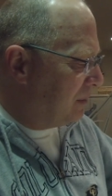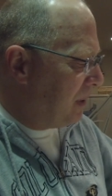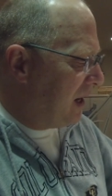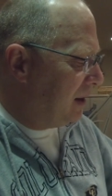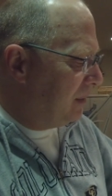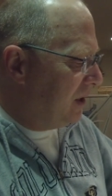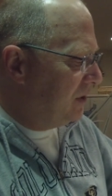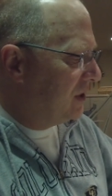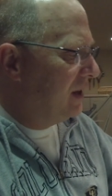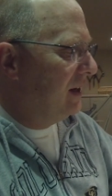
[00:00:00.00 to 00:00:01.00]
Paint I'm
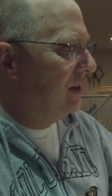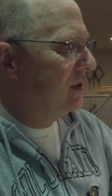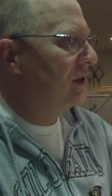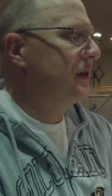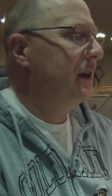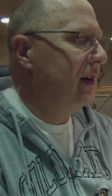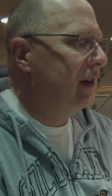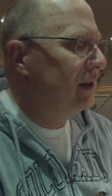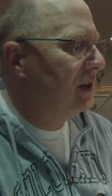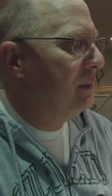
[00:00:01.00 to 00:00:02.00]
using is
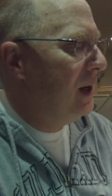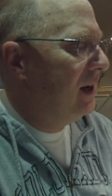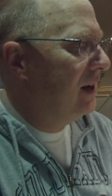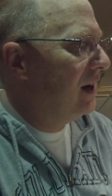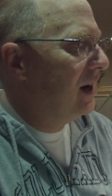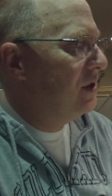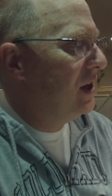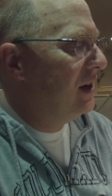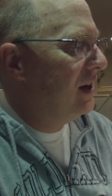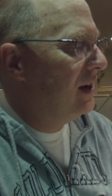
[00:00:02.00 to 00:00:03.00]
Chibi-Maru
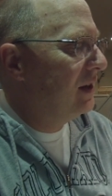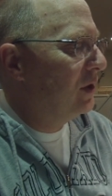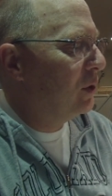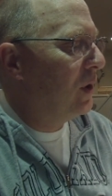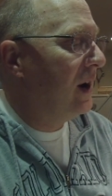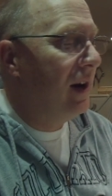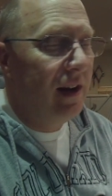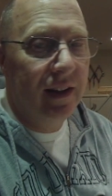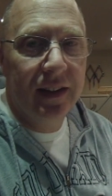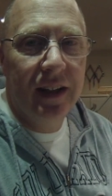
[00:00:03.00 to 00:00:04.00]
IJN Gray.